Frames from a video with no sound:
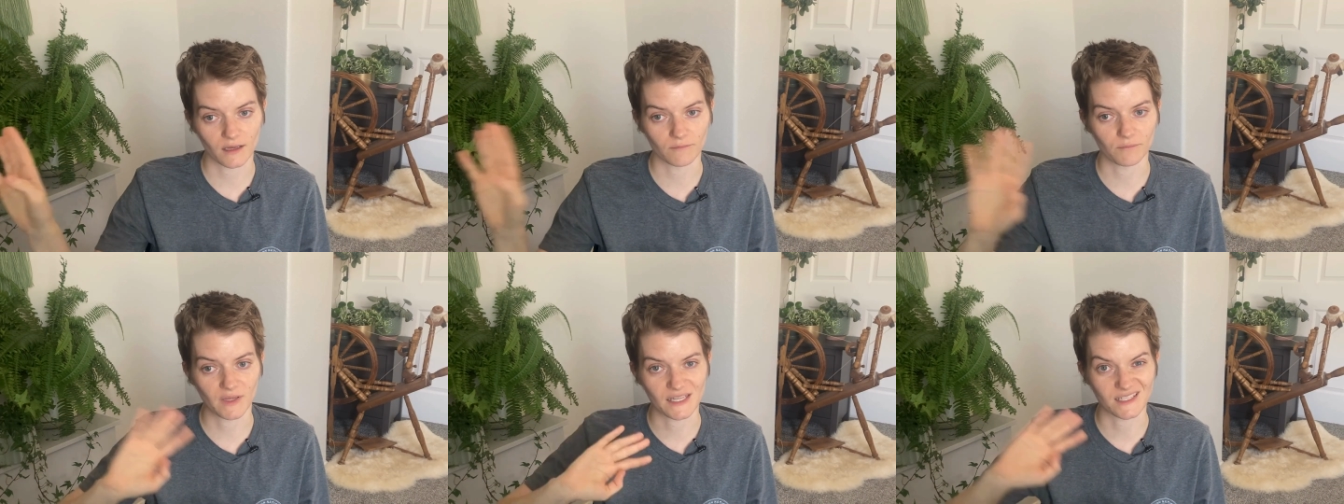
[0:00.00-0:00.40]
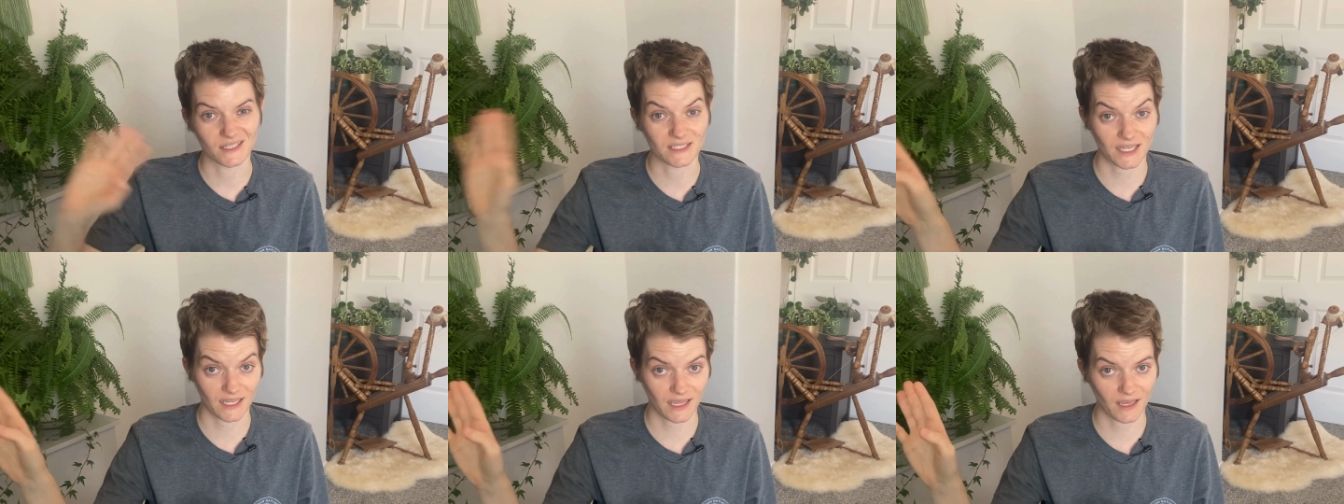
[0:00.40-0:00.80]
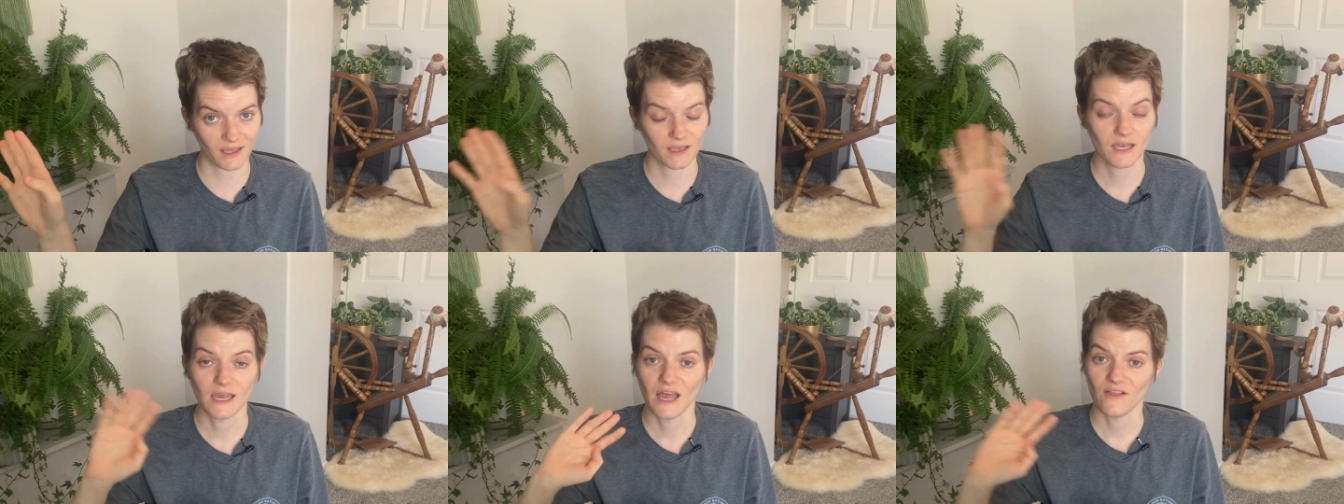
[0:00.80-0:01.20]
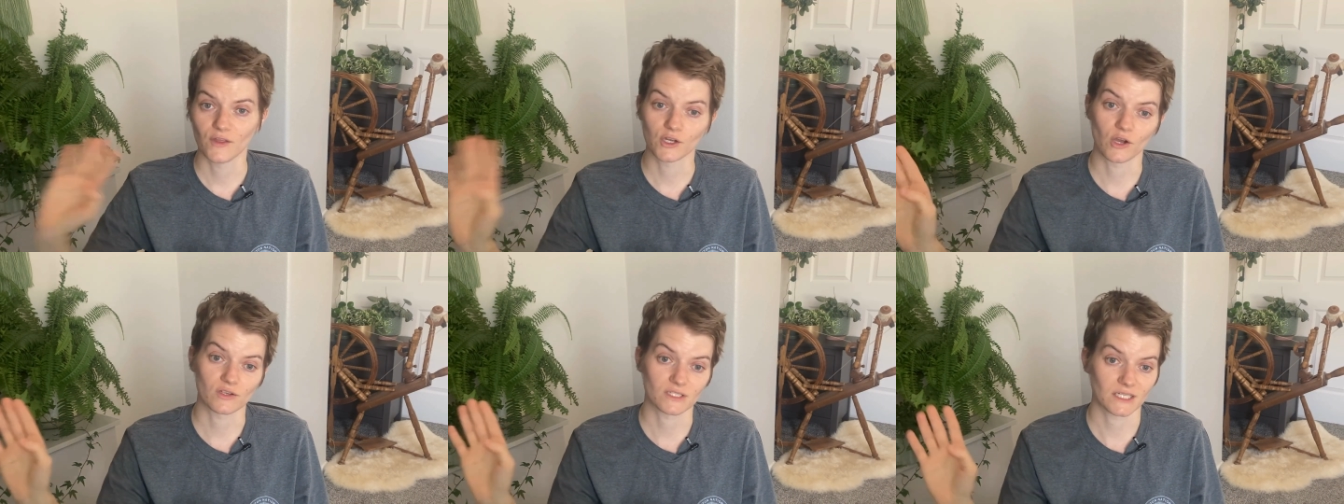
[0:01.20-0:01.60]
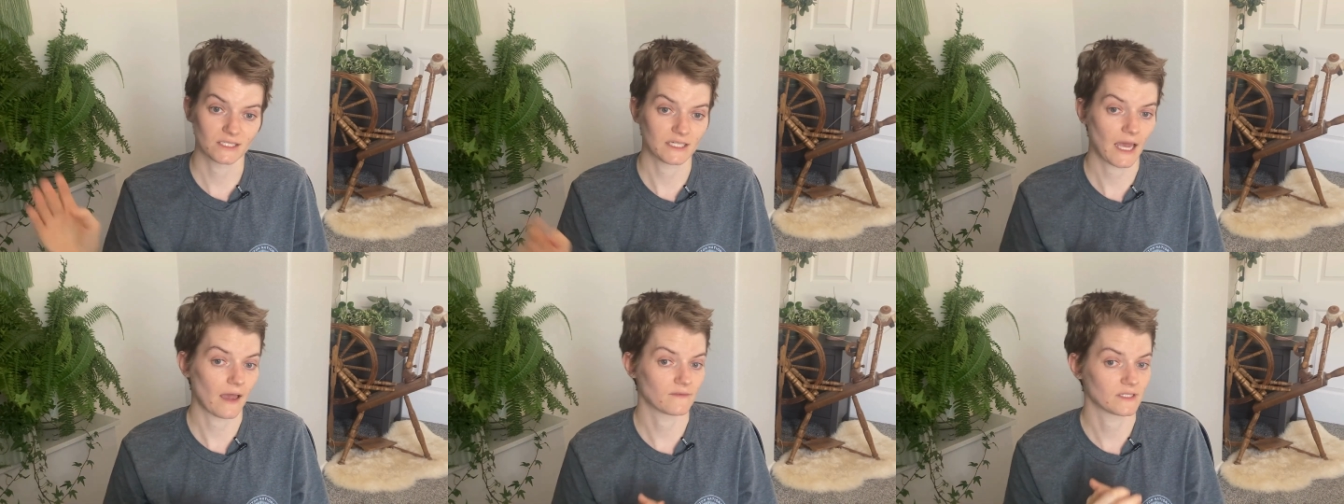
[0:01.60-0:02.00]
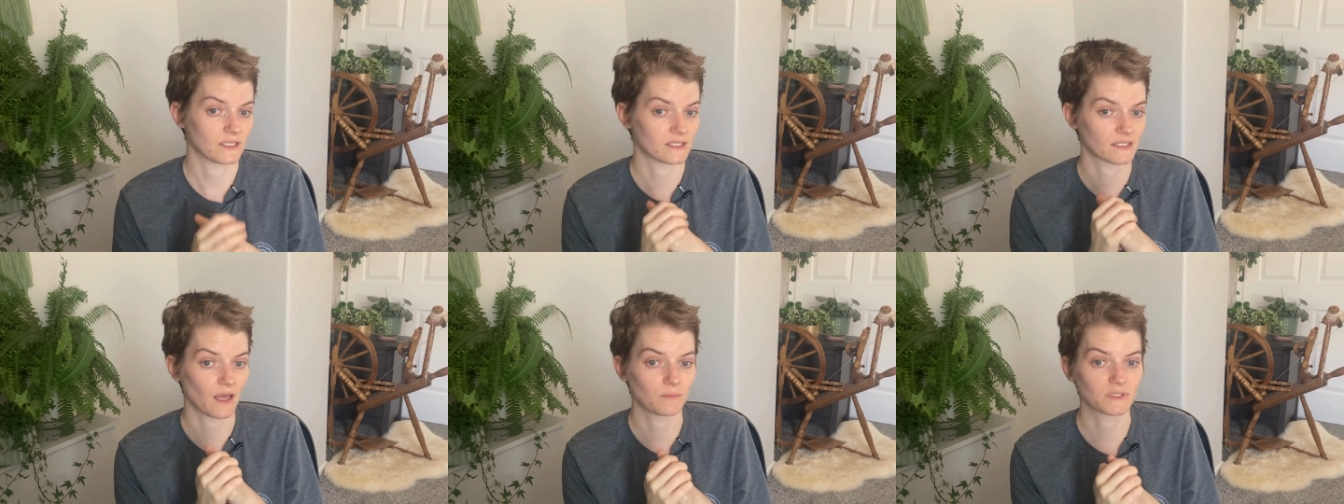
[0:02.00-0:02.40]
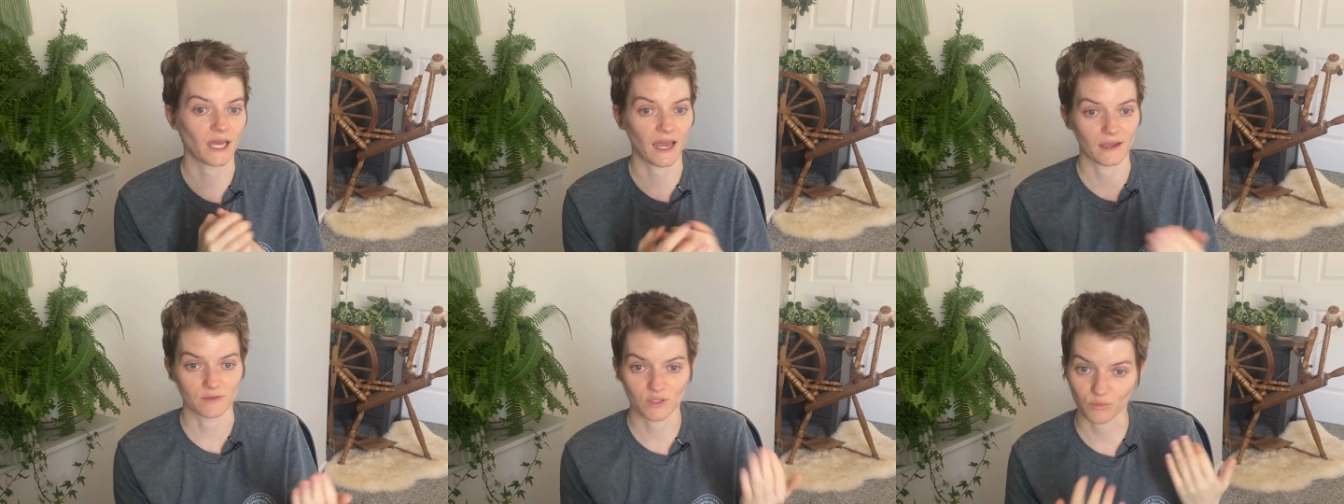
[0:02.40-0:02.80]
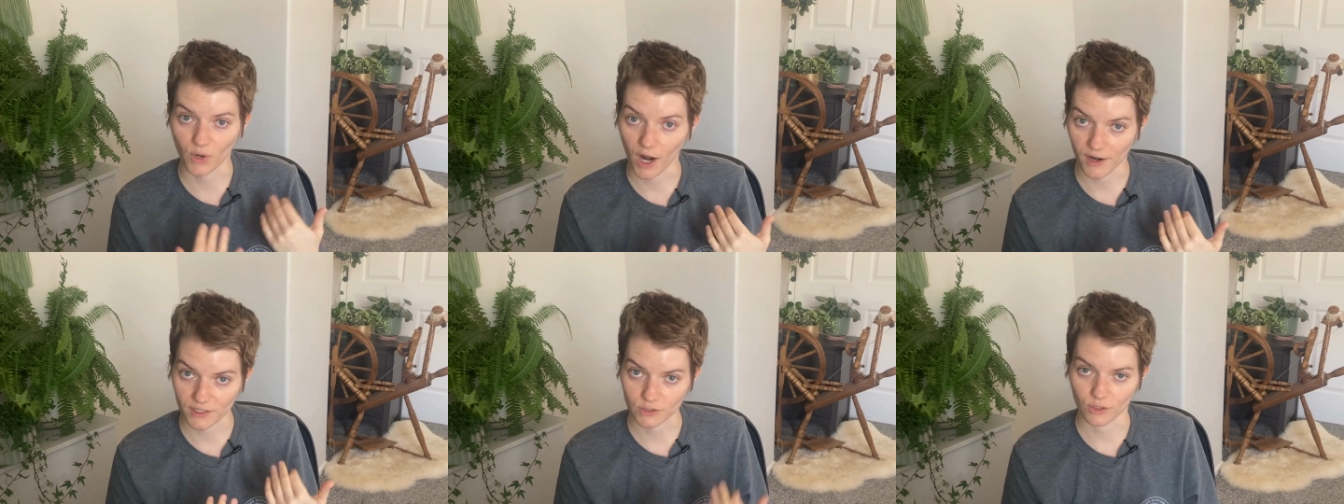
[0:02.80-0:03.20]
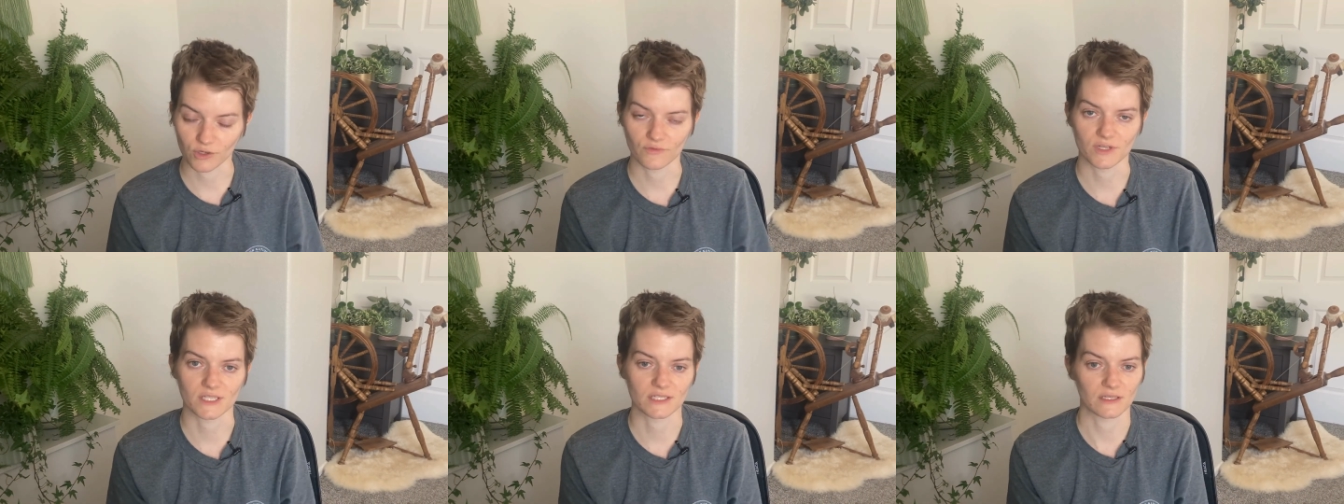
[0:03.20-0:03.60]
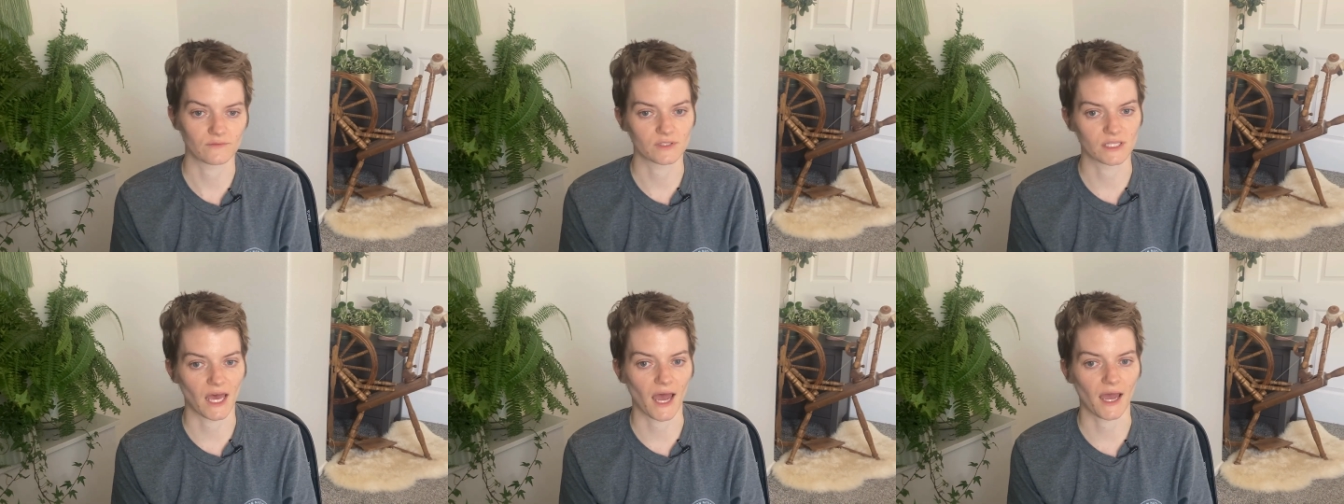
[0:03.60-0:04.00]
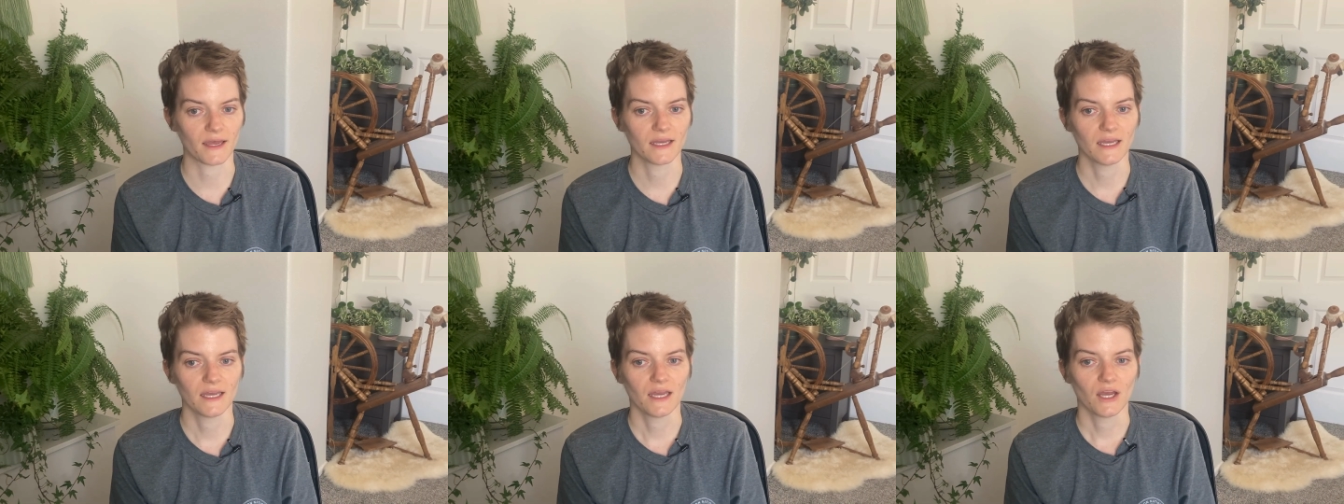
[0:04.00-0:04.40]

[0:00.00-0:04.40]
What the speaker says: is a ticket that goes to devs, and sometimes the product owner receives that.